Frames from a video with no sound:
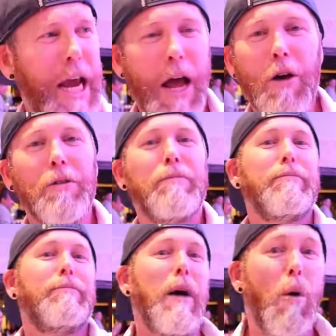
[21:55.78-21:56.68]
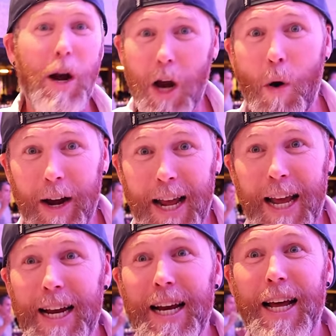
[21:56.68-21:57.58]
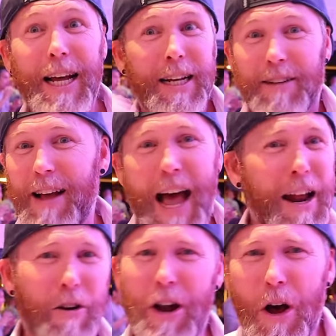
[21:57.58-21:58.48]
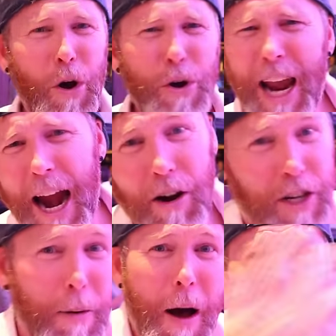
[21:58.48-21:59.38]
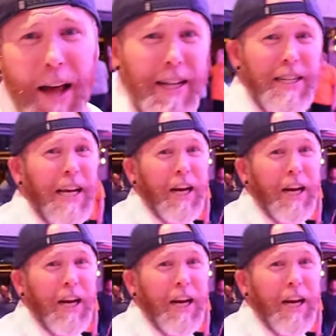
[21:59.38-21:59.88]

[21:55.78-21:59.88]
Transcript: count, but we're going eleven, in. maybe twelve. I don't know, who cares? Come on, let's